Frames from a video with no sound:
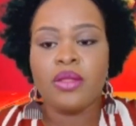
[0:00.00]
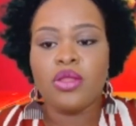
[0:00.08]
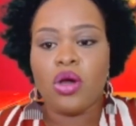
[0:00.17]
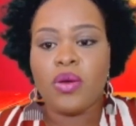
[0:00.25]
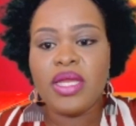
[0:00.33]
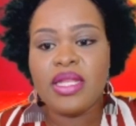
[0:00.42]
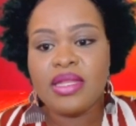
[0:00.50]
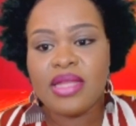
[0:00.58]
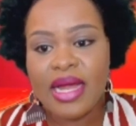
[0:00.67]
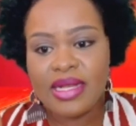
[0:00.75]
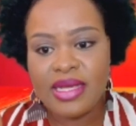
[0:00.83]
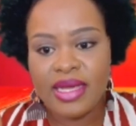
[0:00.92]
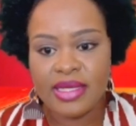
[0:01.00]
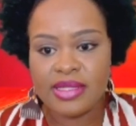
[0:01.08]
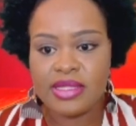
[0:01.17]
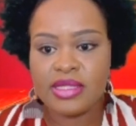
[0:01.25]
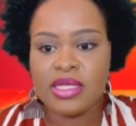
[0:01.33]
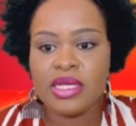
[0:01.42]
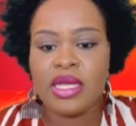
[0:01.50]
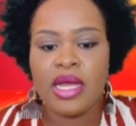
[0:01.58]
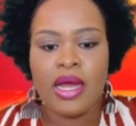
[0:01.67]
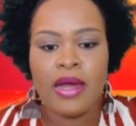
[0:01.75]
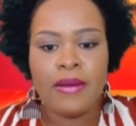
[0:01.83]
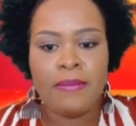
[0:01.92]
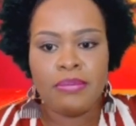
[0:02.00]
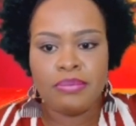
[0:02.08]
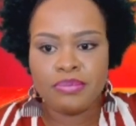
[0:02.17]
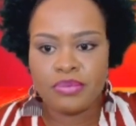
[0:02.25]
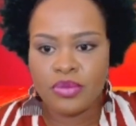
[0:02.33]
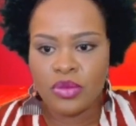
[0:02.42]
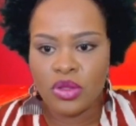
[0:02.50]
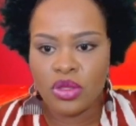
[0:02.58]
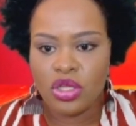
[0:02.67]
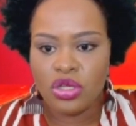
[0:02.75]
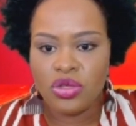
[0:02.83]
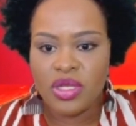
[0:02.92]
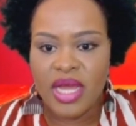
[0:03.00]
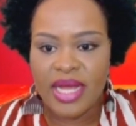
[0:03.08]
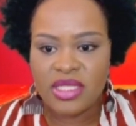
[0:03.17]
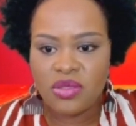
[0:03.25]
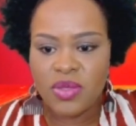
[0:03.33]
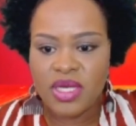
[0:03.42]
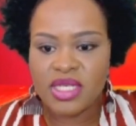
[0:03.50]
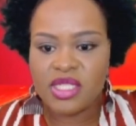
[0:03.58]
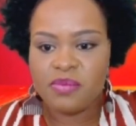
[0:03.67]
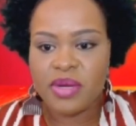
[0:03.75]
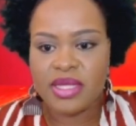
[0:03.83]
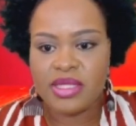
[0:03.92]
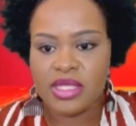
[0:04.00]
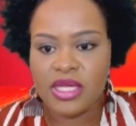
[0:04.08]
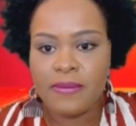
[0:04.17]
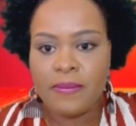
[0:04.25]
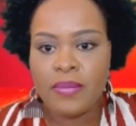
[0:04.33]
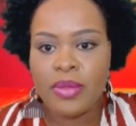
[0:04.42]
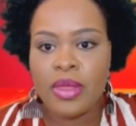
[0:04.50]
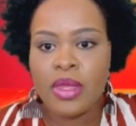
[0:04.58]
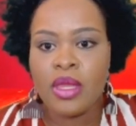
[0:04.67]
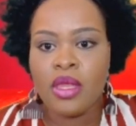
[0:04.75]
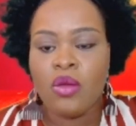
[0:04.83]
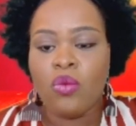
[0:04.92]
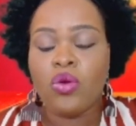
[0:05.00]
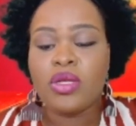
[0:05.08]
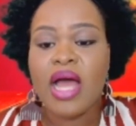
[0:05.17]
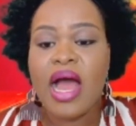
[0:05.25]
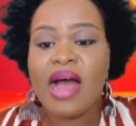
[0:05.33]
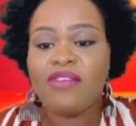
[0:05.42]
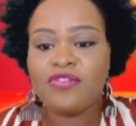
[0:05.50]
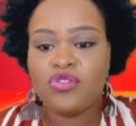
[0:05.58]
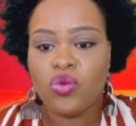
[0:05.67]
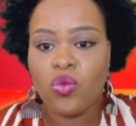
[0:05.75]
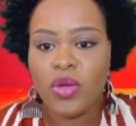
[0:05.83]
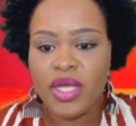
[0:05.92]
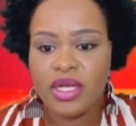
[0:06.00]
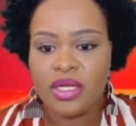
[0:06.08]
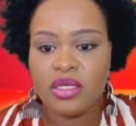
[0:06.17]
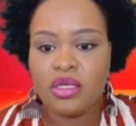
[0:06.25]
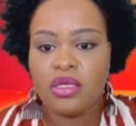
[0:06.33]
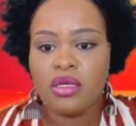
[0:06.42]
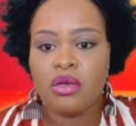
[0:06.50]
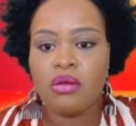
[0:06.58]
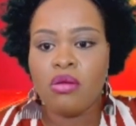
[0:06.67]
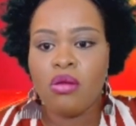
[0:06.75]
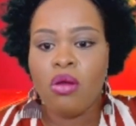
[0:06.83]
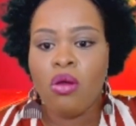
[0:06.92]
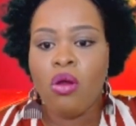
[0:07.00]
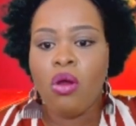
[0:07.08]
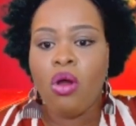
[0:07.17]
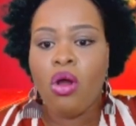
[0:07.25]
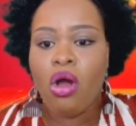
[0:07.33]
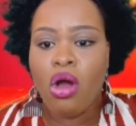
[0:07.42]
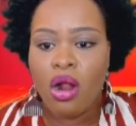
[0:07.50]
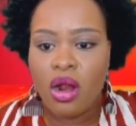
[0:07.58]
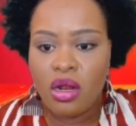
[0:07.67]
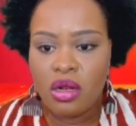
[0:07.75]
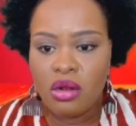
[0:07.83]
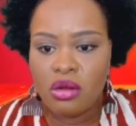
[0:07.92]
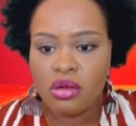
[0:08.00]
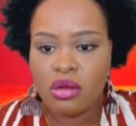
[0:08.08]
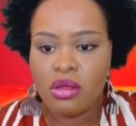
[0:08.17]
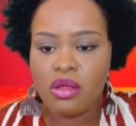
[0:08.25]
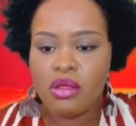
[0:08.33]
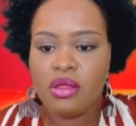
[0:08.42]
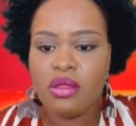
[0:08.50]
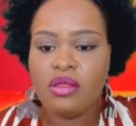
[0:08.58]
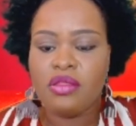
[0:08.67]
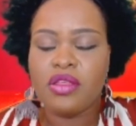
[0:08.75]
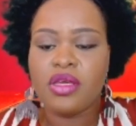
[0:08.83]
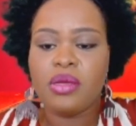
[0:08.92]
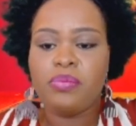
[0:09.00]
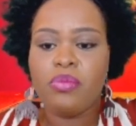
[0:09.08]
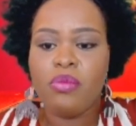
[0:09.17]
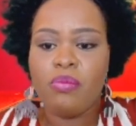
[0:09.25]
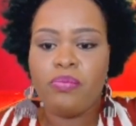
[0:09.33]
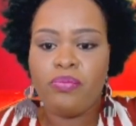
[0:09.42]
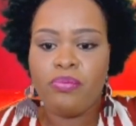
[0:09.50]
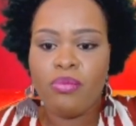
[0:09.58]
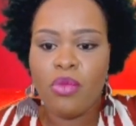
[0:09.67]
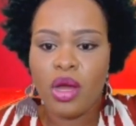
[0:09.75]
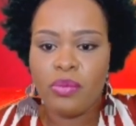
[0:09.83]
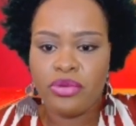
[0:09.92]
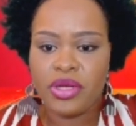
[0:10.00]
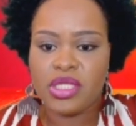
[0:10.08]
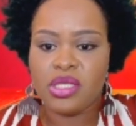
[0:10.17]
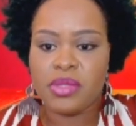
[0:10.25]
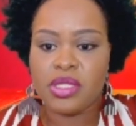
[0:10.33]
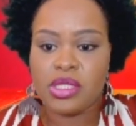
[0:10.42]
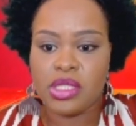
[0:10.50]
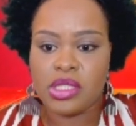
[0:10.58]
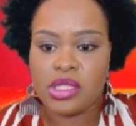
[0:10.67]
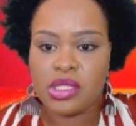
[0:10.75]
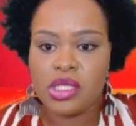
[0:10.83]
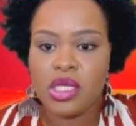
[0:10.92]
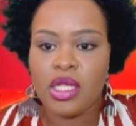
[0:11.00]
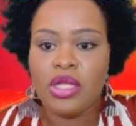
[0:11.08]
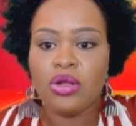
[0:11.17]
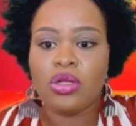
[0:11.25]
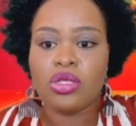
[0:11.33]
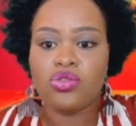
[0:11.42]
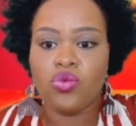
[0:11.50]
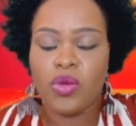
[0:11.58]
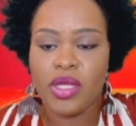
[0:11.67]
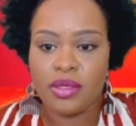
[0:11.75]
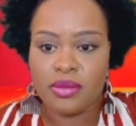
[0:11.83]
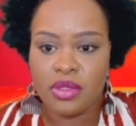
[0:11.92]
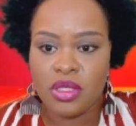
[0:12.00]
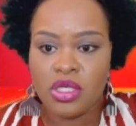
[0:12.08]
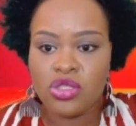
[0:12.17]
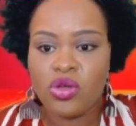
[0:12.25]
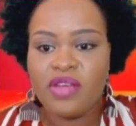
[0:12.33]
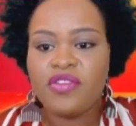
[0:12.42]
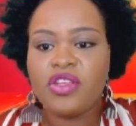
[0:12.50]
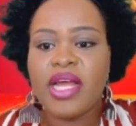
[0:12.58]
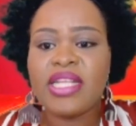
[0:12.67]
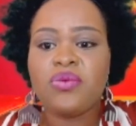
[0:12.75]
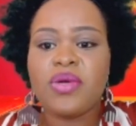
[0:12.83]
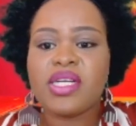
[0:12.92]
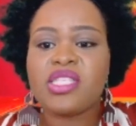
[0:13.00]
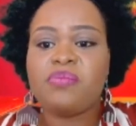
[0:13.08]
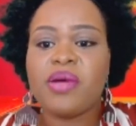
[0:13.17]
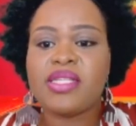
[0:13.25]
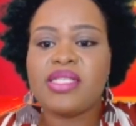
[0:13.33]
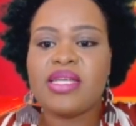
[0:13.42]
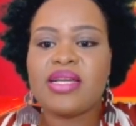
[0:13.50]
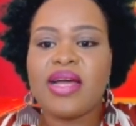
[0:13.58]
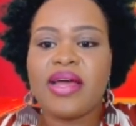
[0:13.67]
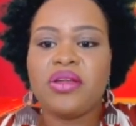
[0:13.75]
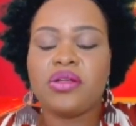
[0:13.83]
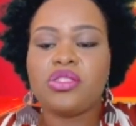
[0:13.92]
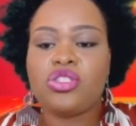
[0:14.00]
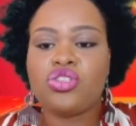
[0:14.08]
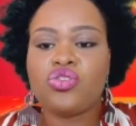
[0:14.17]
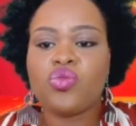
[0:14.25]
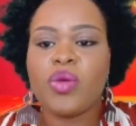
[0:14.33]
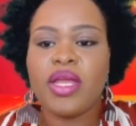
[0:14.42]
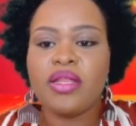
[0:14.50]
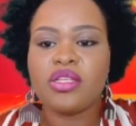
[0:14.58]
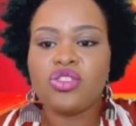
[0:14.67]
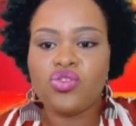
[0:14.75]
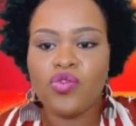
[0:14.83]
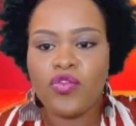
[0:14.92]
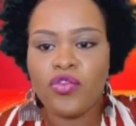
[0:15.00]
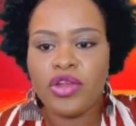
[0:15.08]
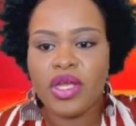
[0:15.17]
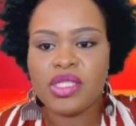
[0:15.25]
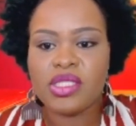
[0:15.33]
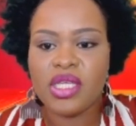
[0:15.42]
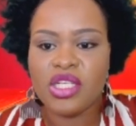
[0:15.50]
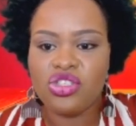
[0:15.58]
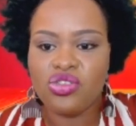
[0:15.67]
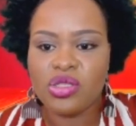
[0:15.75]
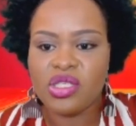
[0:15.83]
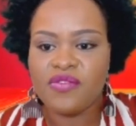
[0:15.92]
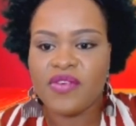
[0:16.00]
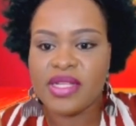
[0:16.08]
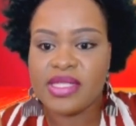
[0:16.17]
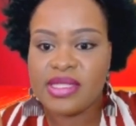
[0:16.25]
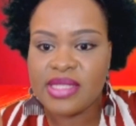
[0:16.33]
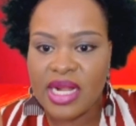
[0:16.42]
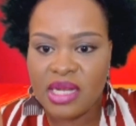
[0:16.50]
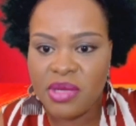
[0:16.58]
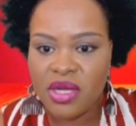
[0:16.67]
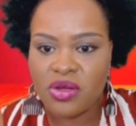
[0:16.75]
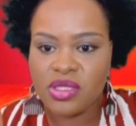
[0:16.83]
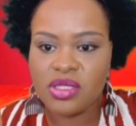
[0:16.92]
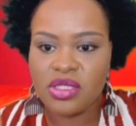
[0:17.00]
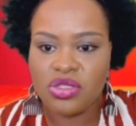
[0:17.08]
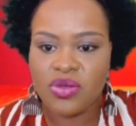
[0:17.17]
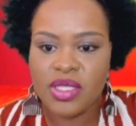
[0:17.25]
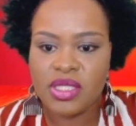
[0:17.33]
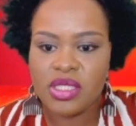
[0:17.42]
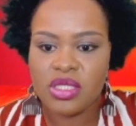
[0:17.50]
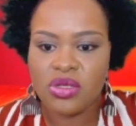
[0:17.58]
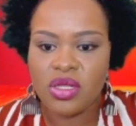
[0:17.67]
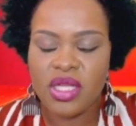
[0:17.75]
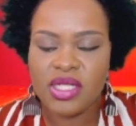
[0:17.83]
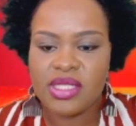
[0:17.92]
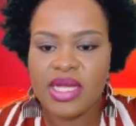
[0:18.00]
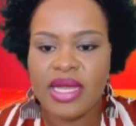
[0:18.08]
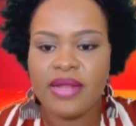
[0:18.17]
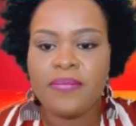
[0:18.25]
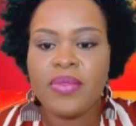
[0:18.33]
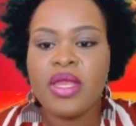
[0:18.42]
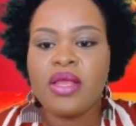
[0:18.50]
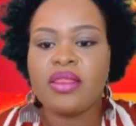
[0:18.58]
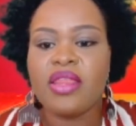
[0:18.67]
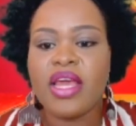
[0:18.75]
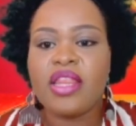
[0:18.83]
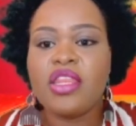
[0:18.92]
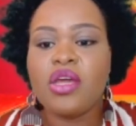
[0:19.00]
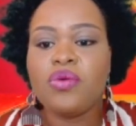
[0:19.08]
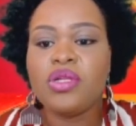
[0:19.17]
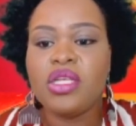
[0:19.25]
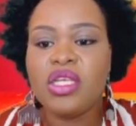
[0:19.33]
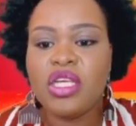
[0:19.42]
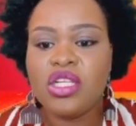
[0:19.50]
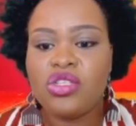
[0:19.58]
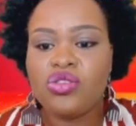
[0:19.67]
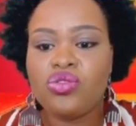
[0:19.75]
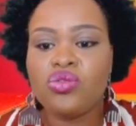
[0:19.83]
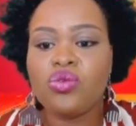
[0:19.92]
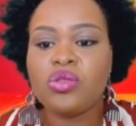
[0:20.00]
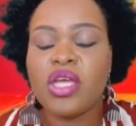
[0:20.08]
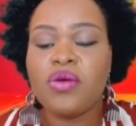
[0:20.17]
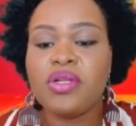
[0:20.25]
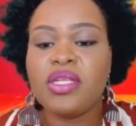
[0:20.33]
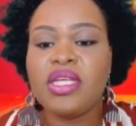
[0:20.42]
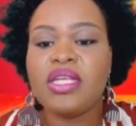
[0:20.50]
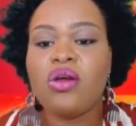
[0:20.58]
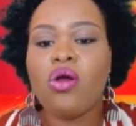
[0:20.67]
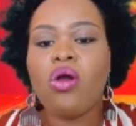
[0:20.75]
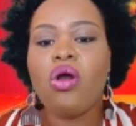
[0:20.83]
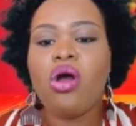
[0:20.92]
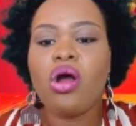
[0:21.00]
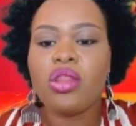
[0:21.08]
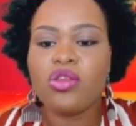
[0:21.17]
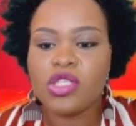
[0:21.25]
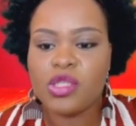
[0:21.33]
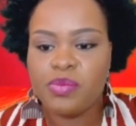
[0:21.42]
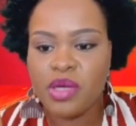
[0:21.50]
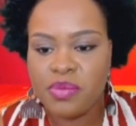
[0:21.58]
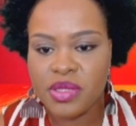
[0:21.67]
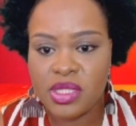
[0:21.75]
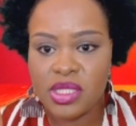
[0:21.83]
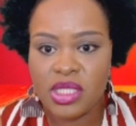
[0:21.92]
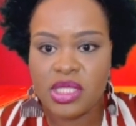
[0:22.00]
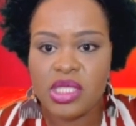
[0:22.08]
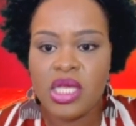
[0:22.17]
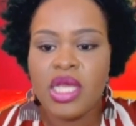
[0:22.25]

Now, in that case, the United Workers' Party would have to win all the unpredictable seats in order to win. So if the United Workers' Party cannot sway the Sufria, St. Joseph and Salibia constituencies on their side, then they would need all those purple seats